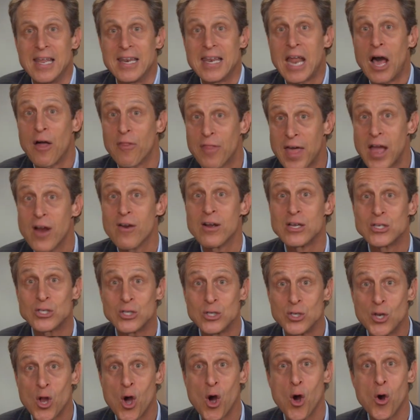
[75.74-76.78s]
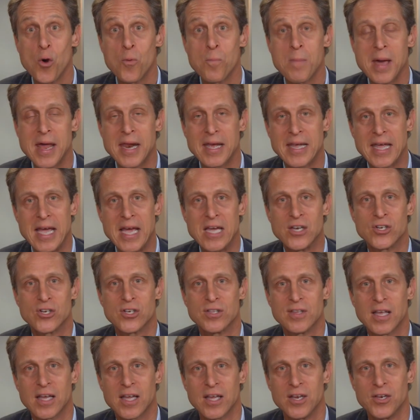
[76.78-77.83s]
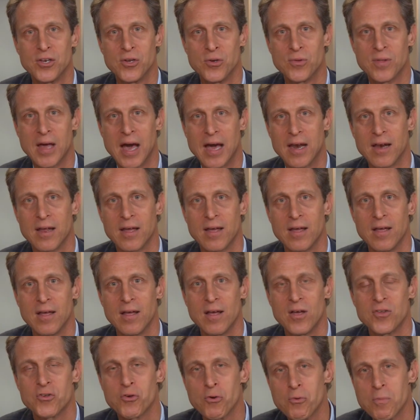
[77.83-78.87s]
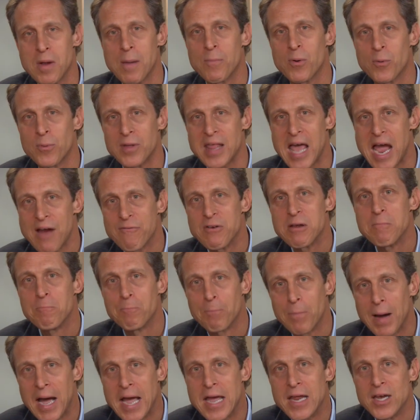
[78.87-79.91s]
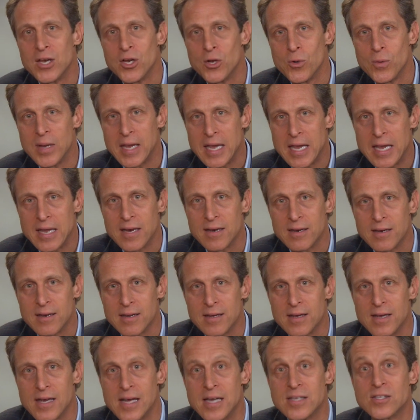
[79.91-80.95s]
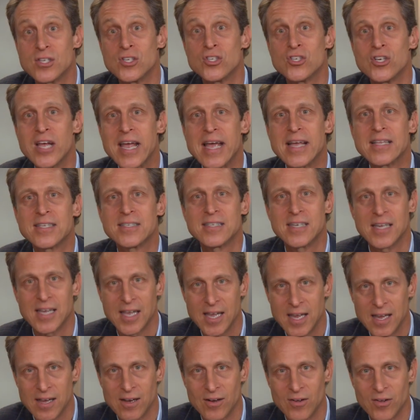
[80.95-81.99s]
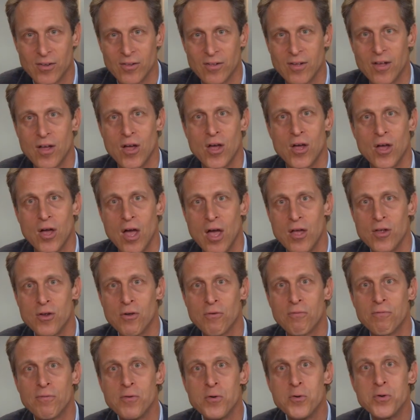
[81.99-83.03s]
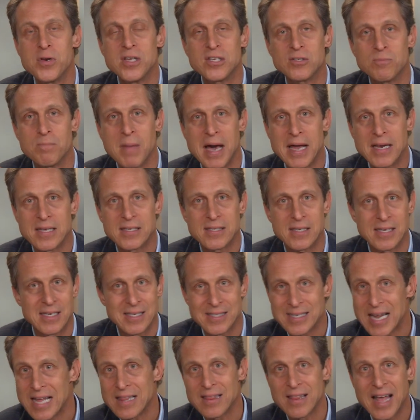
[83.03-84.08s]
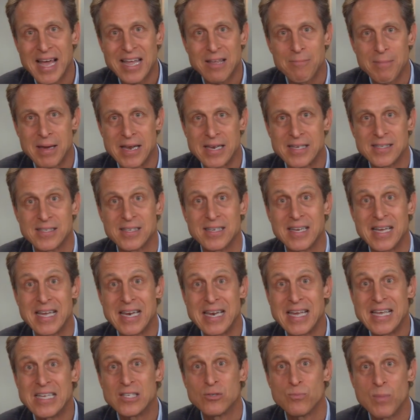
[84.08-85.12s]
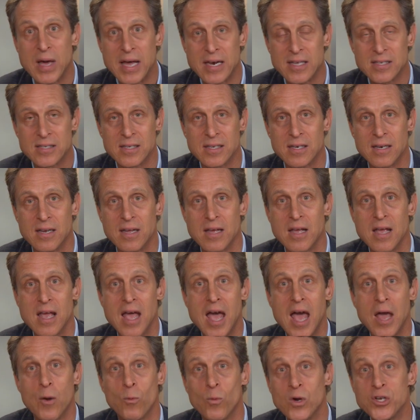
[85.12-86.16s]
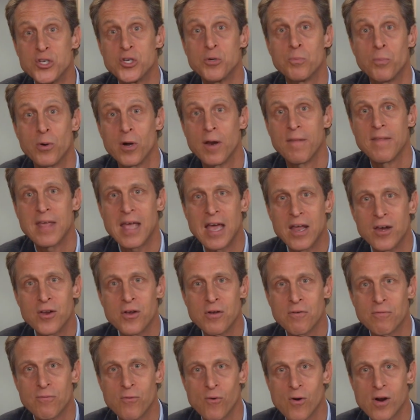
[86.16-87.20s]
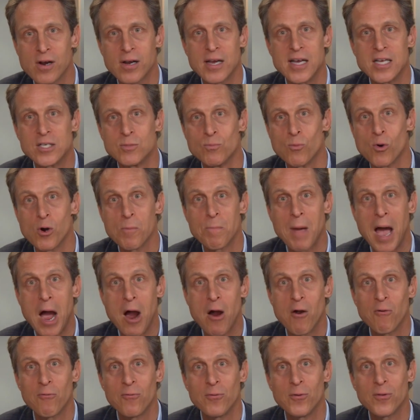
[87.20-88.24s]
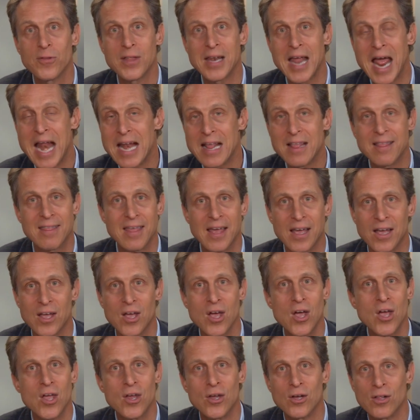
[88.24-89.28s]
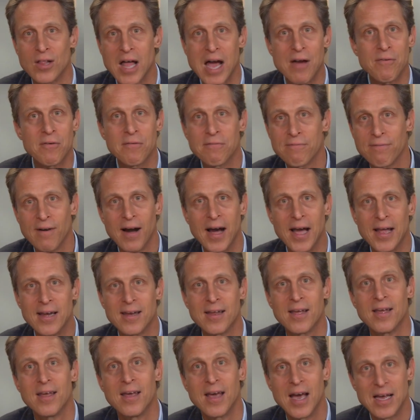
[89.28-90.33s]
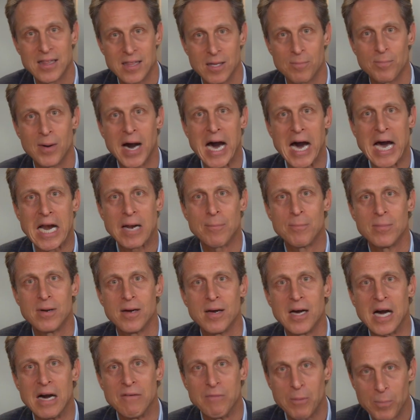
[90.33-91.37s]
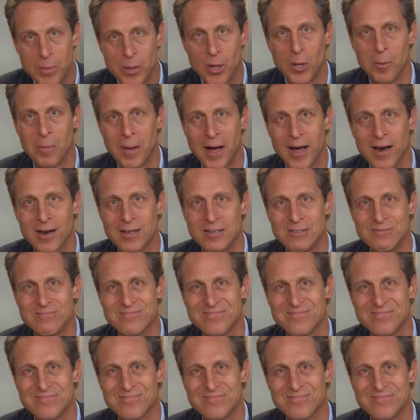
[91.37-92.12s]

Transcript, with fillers: Now, there is no medication that can do that. So remember, with every bite you eat, it's a chance to heal. Your food is medicine. It's not like medicine, it is medicine. And what you put on the end of your fork is more powerful than anything you'll ever find at the bottom of a pill bottle.